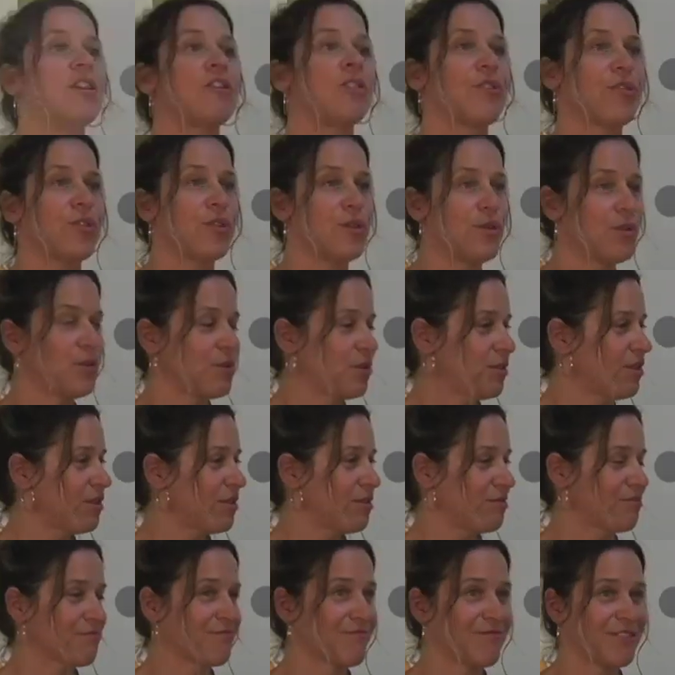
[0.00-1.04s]
Third,
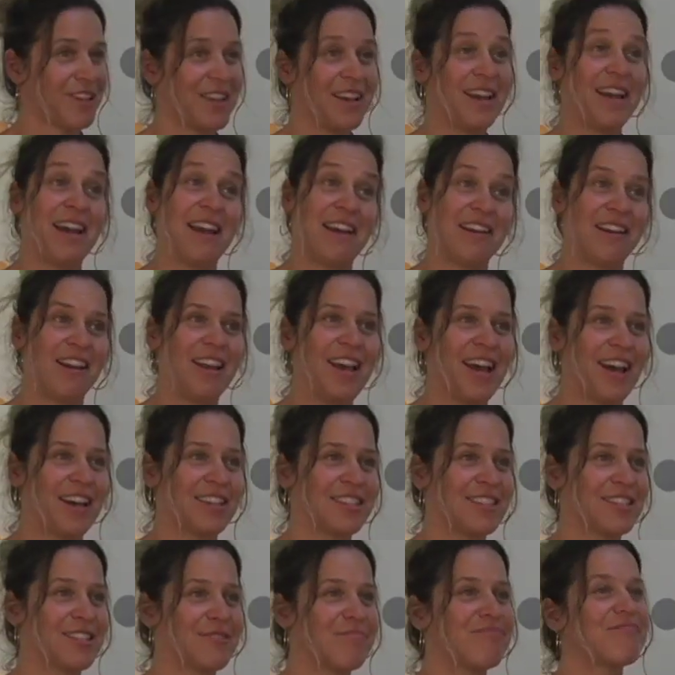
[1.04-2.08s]
and
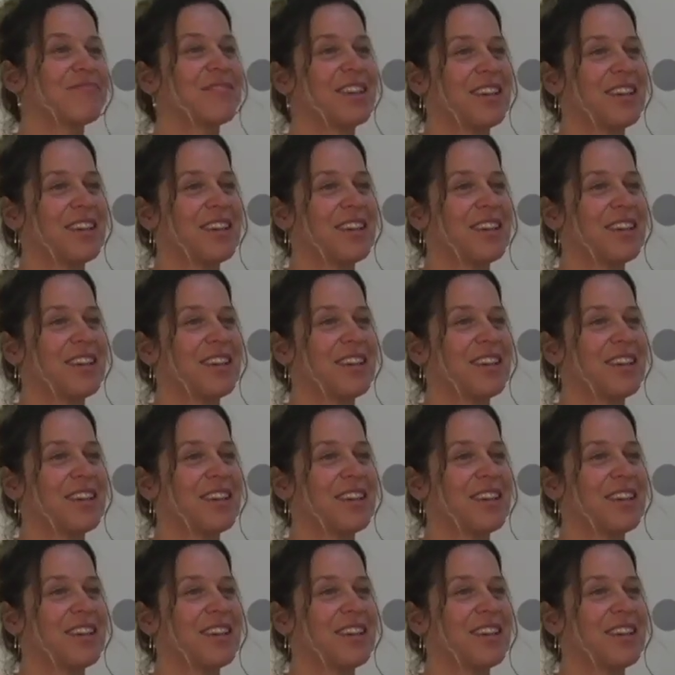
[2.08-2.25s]
last,